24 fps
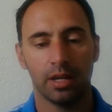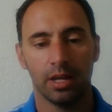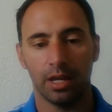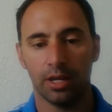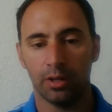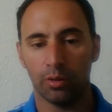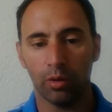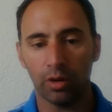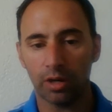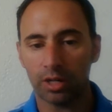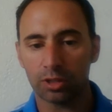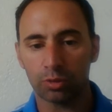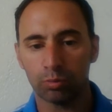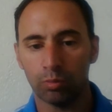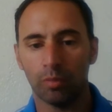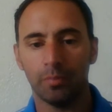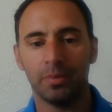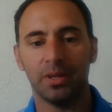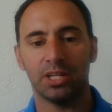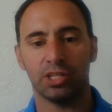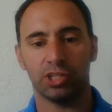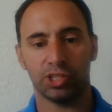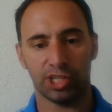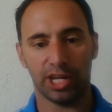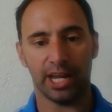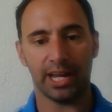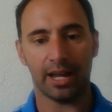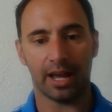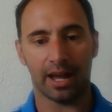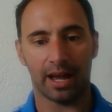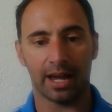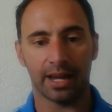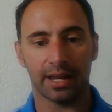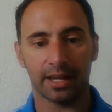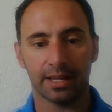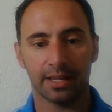In August, we'll be in
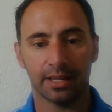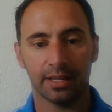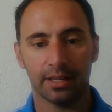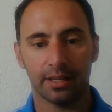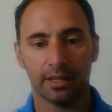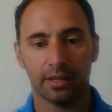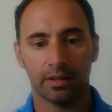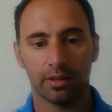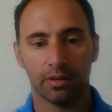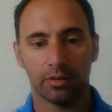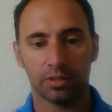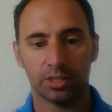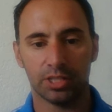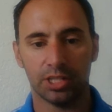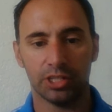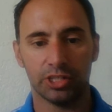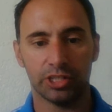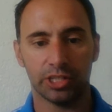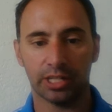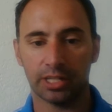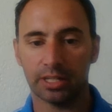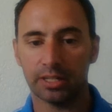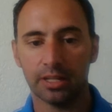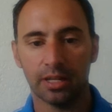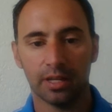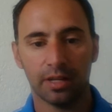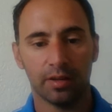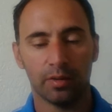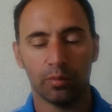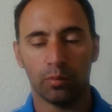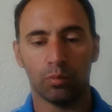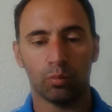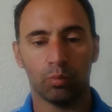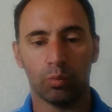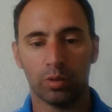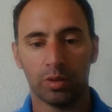Shanghai teaching
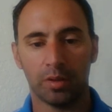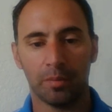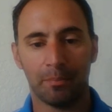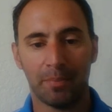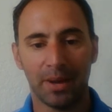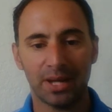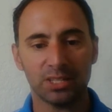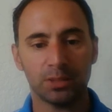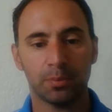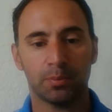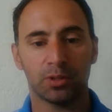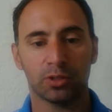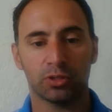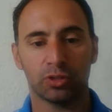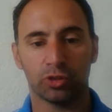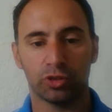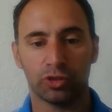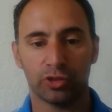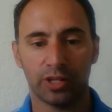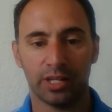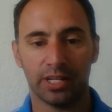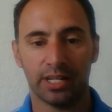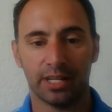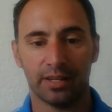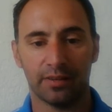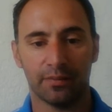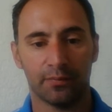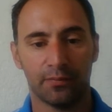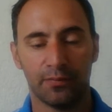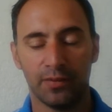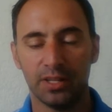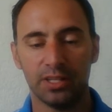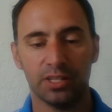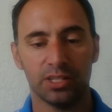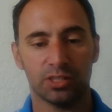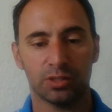one of the best personal training
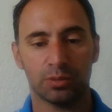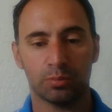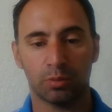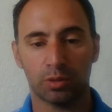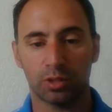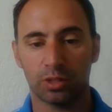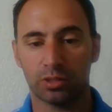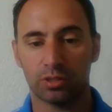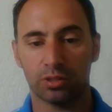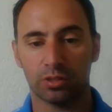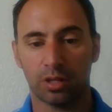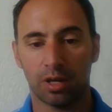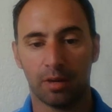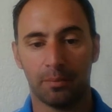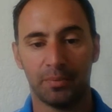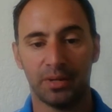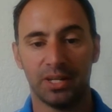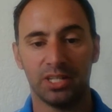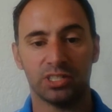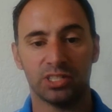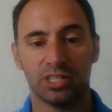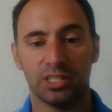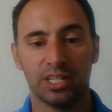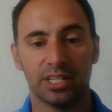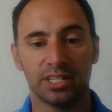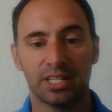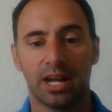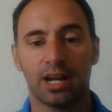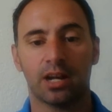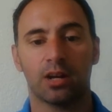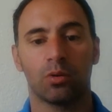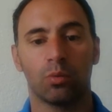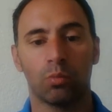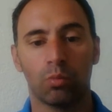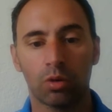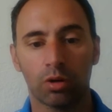fitness companies in the
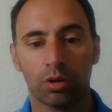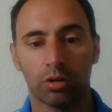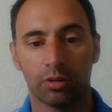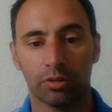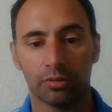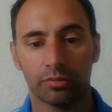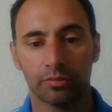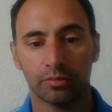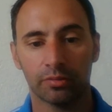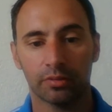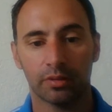entire world,